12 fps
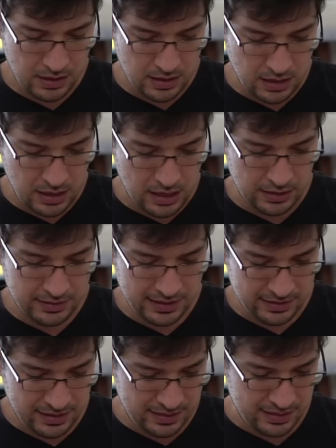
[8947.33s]
I think
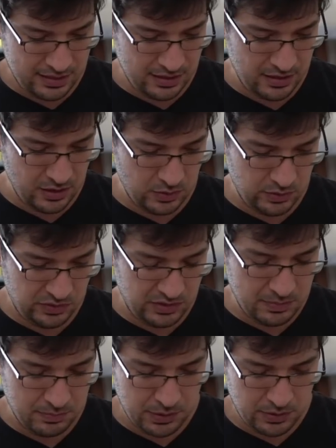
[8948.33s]
that those
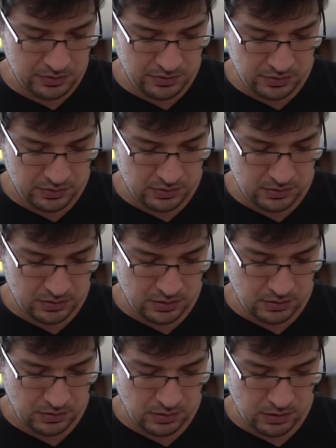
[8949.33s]
symbols
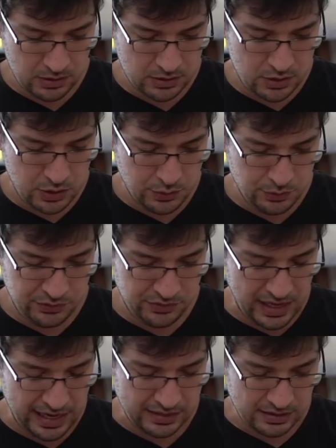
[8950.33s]
are too
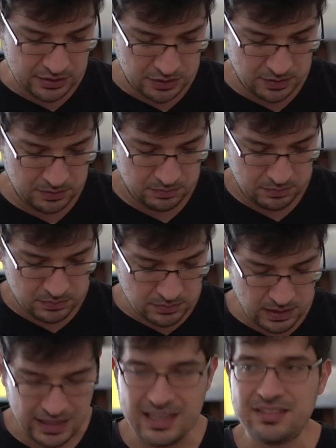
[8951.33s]
stylish.
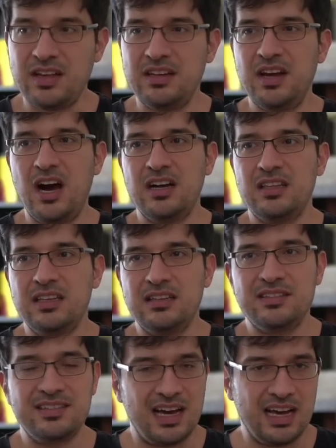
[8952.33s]
Like, it's an ugly
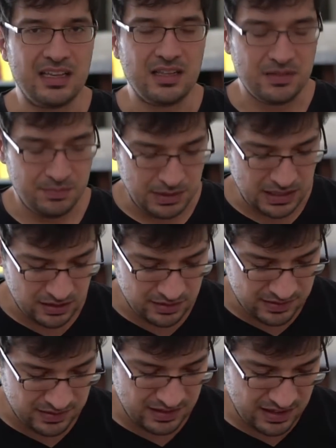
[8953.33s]
style
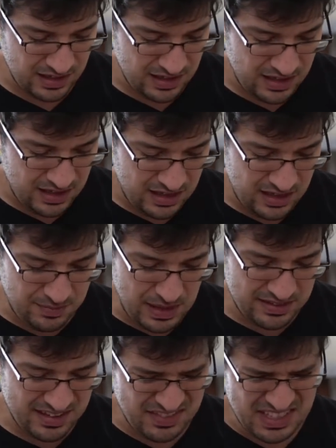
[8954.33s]
because it
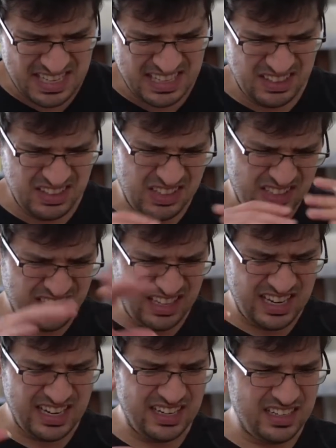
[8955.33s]
makes everything look
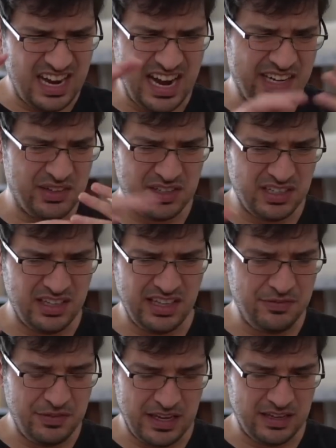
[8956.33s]
like
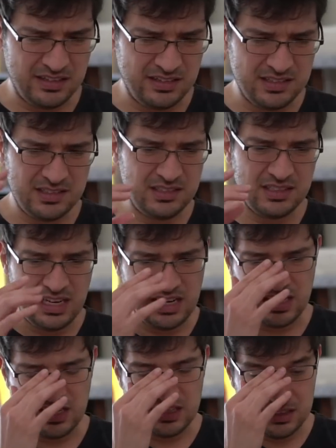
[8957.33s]
hieroglyphics
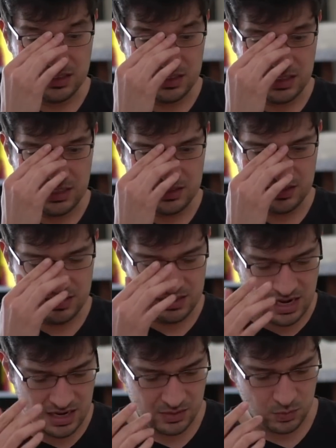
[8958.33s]
and it's
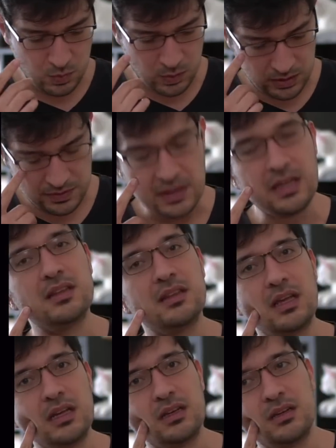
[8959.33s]
not worth it. Like,